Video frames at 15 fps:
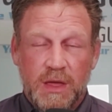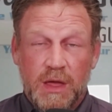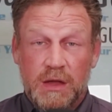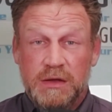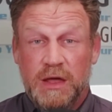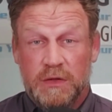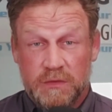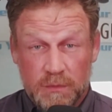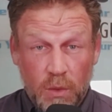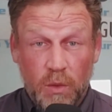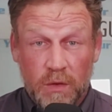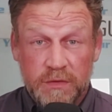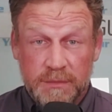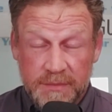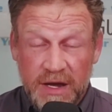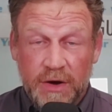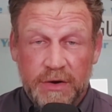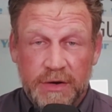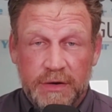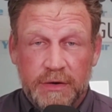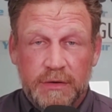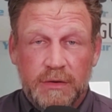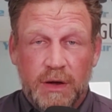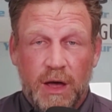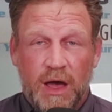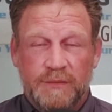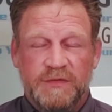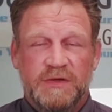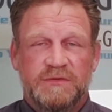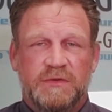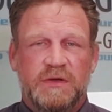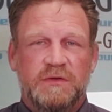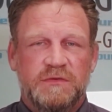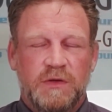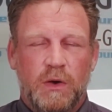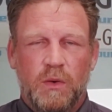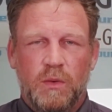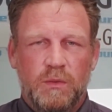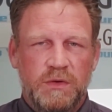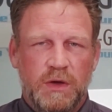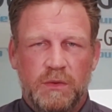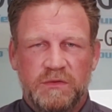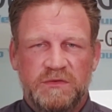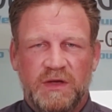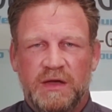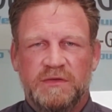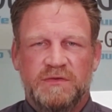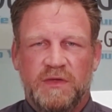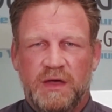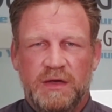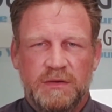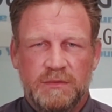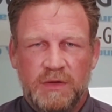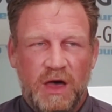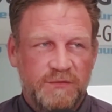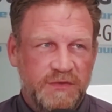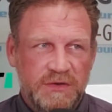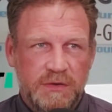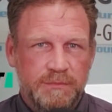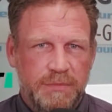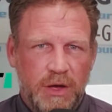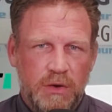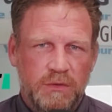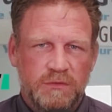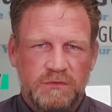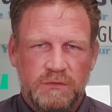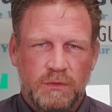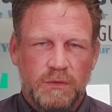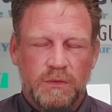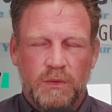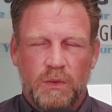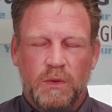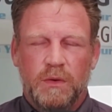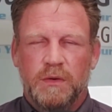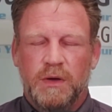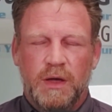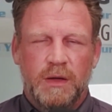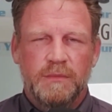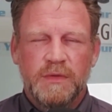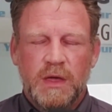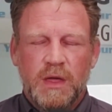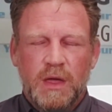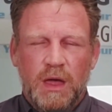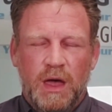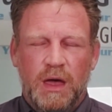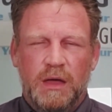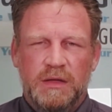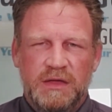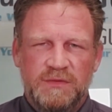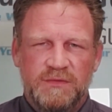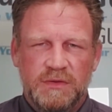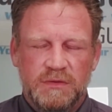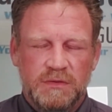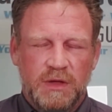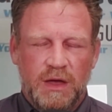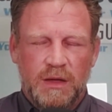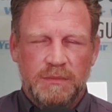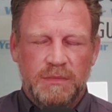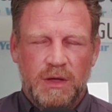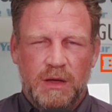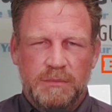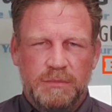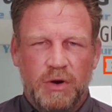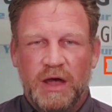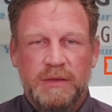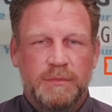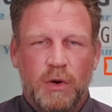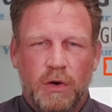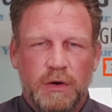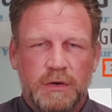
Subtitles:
Now, the more the merrier, obviously. So, sites like Huffington Post or even Breitbart,